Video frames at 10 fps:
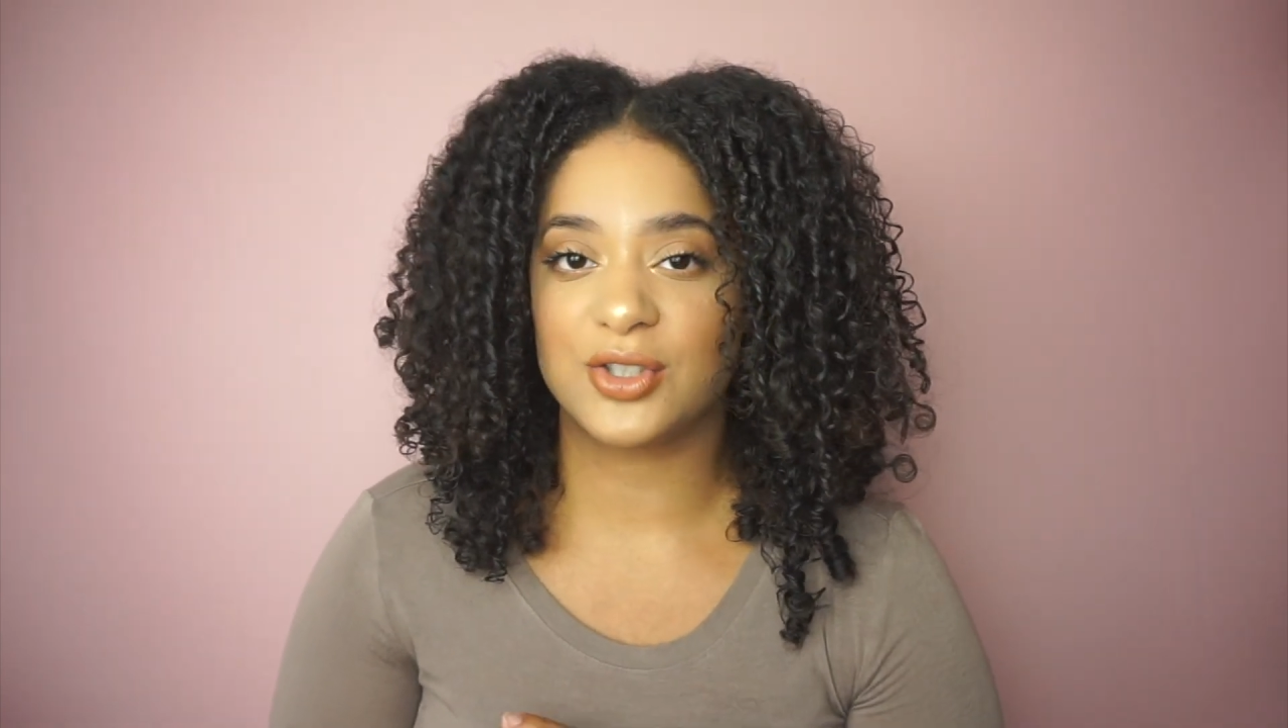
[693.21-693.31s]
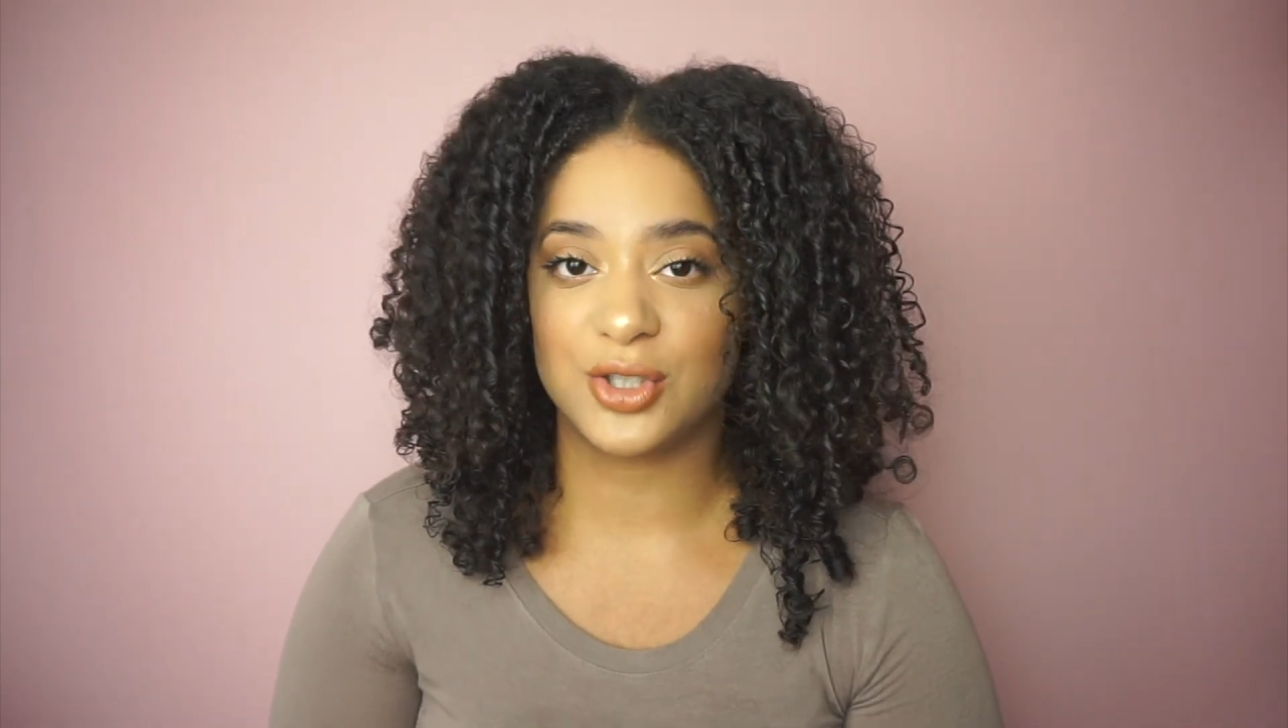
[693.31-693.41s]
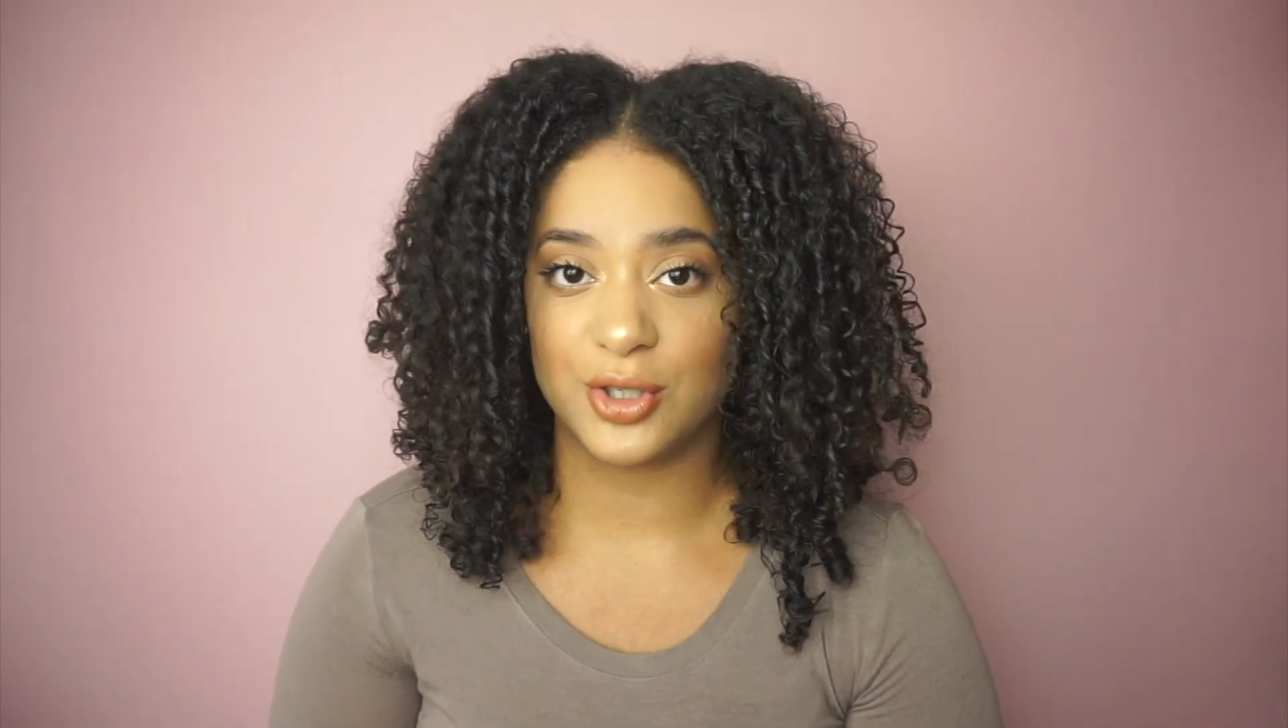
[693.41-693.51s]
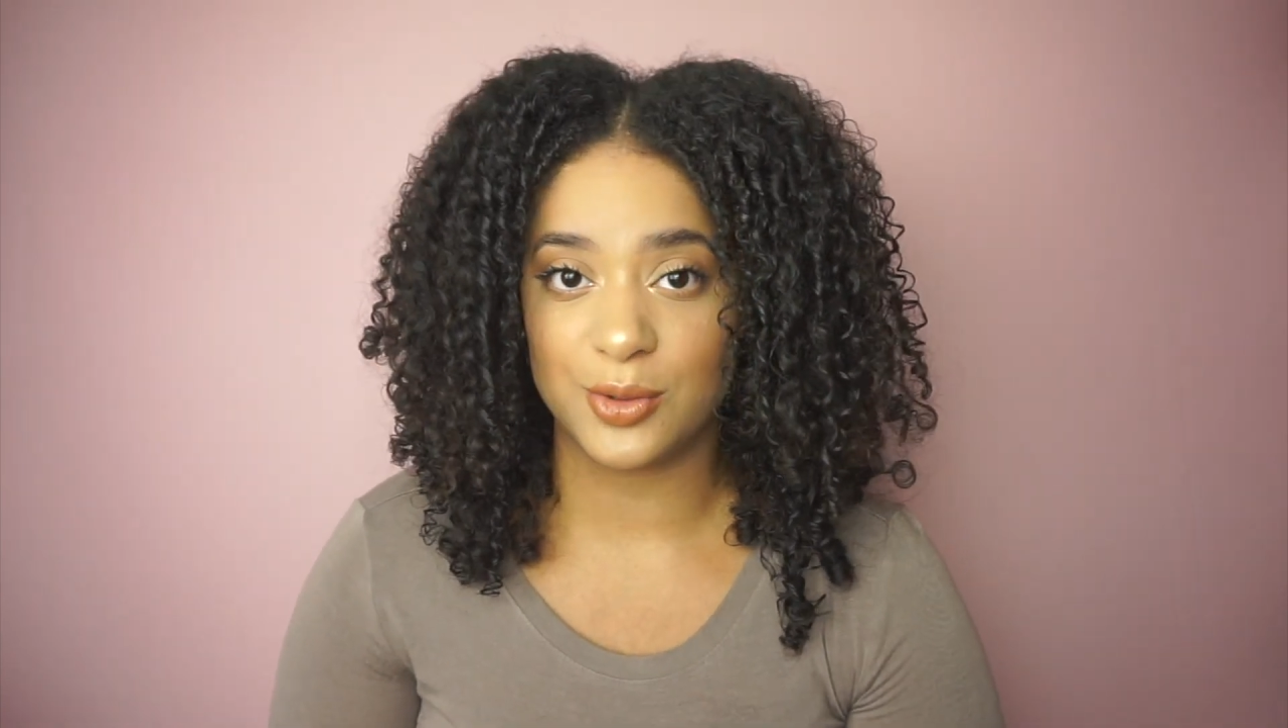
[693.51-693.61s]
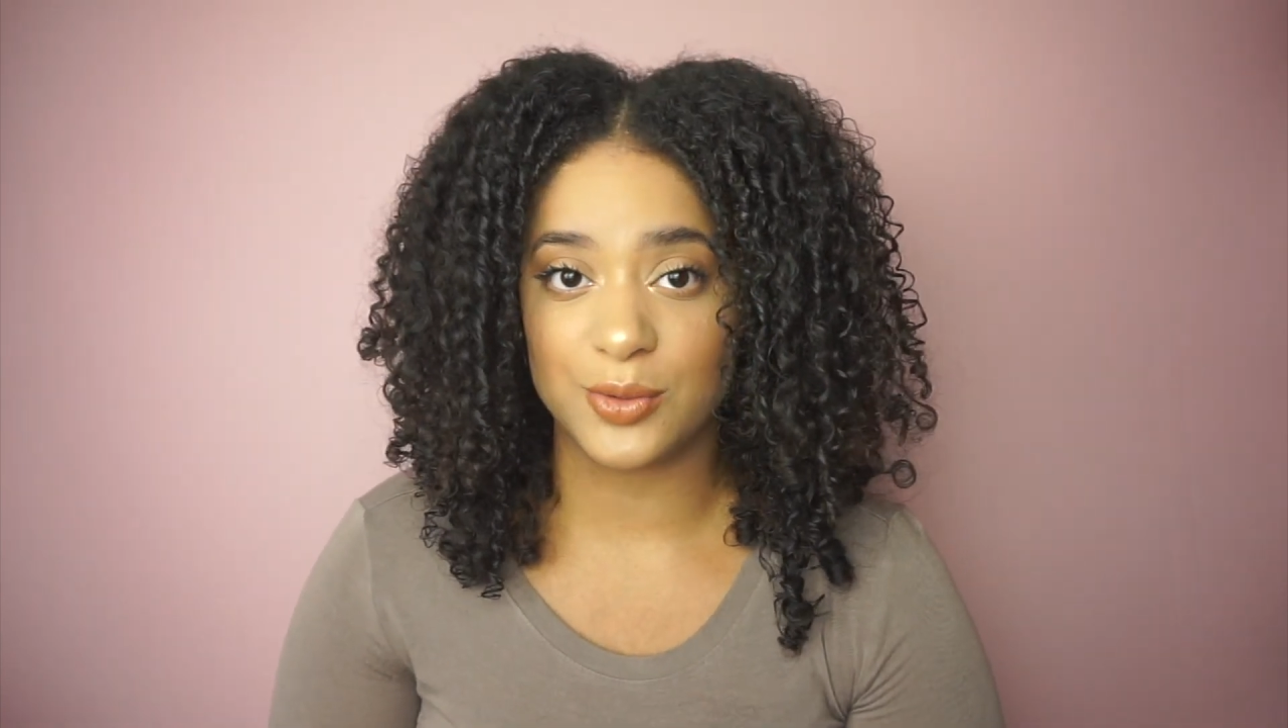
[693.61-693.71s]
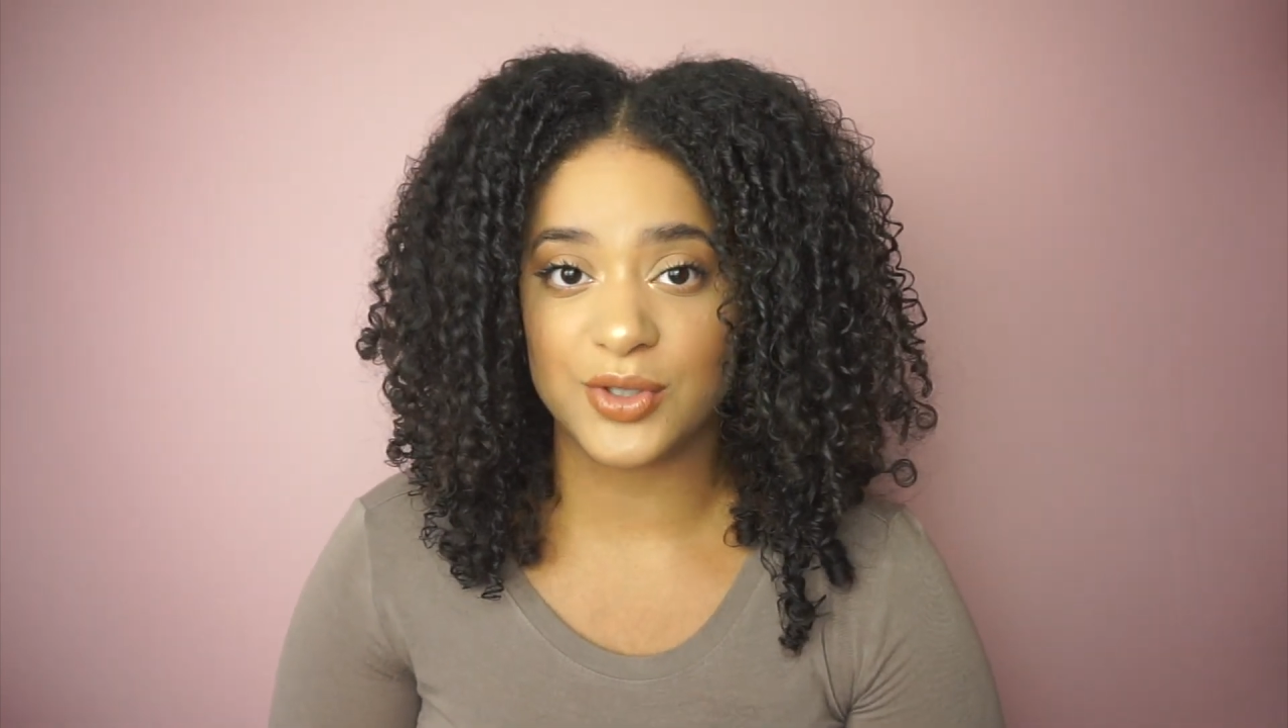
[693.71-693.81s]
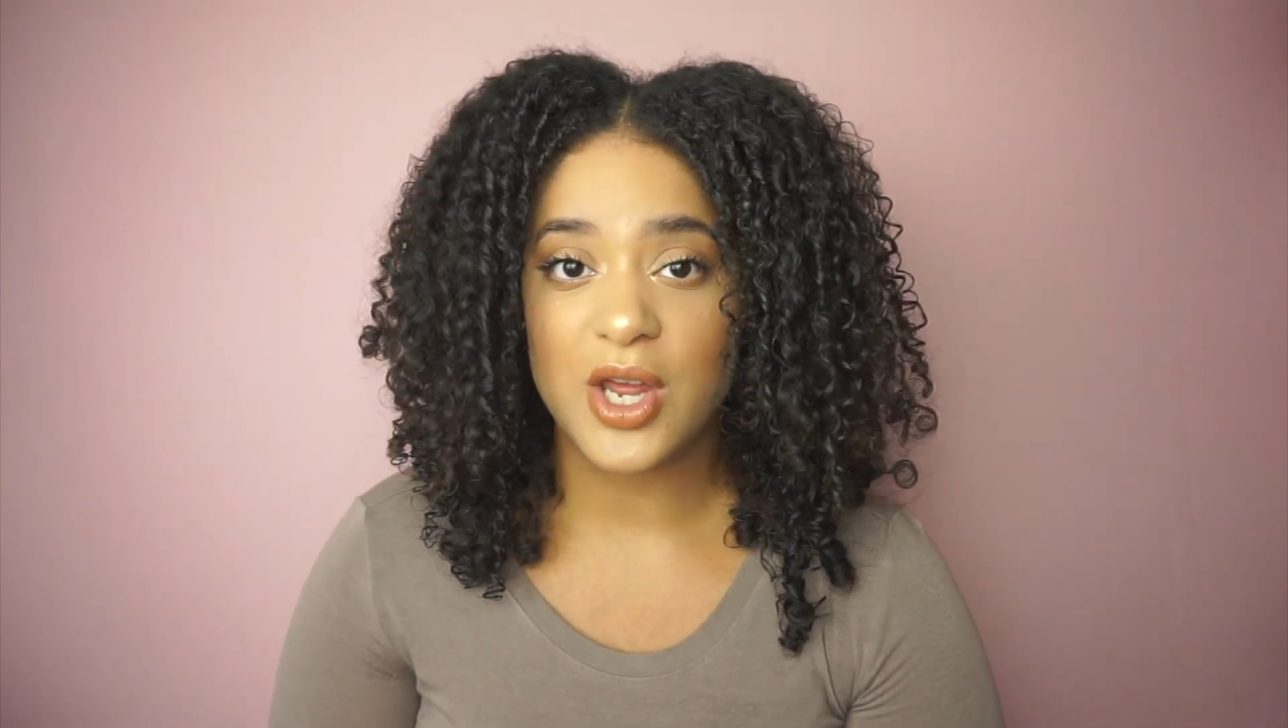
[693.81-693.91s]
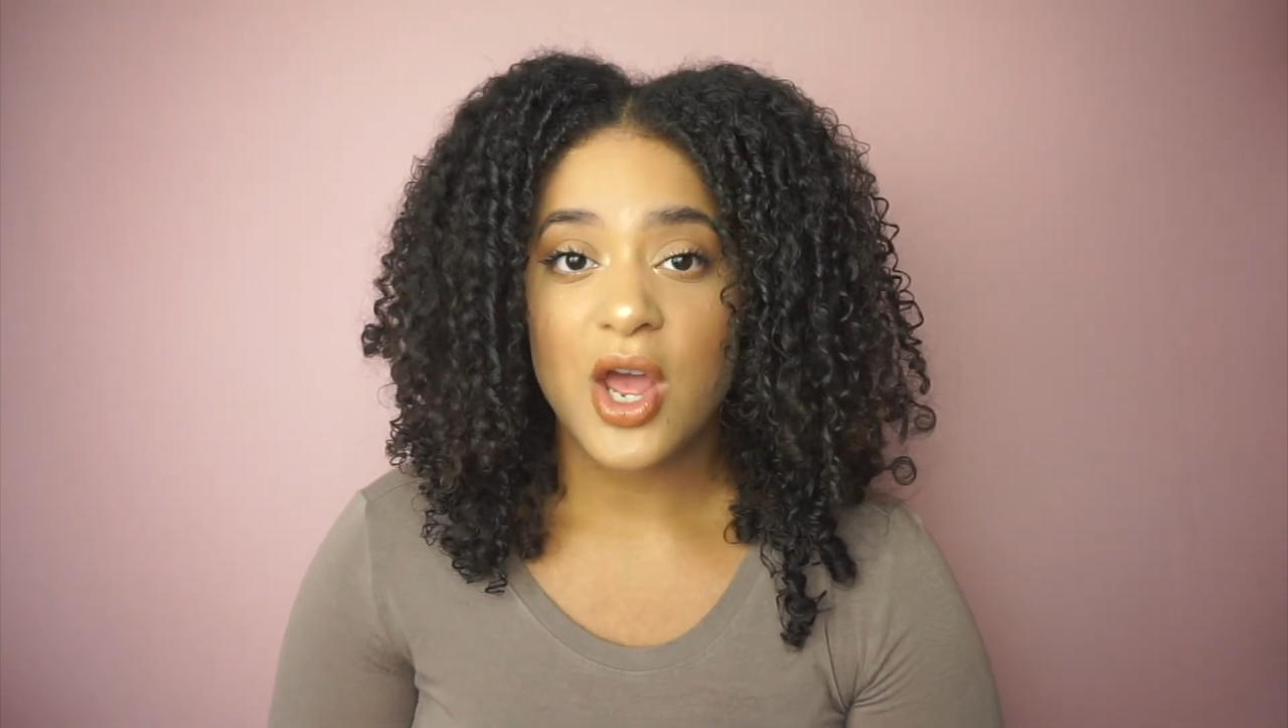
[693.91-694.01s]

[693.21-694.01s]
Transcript: to use.